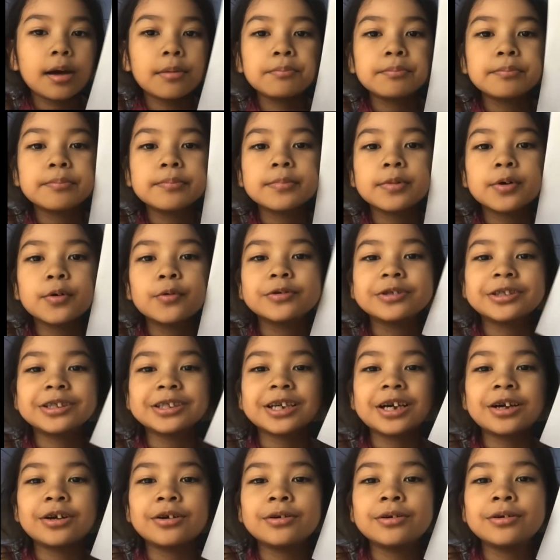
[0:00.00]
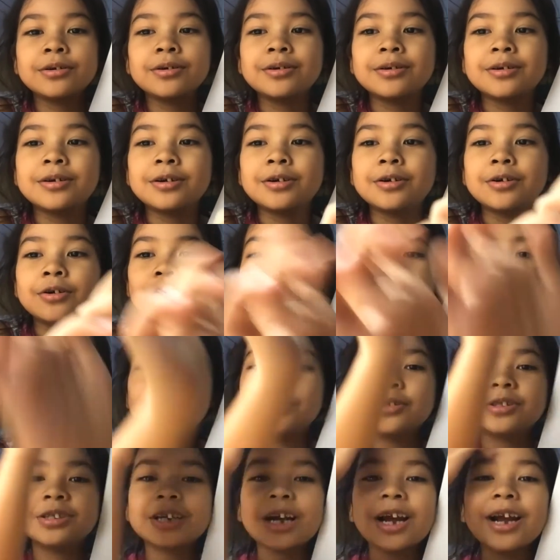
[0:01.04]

Cylinder, yeah. The cylinder is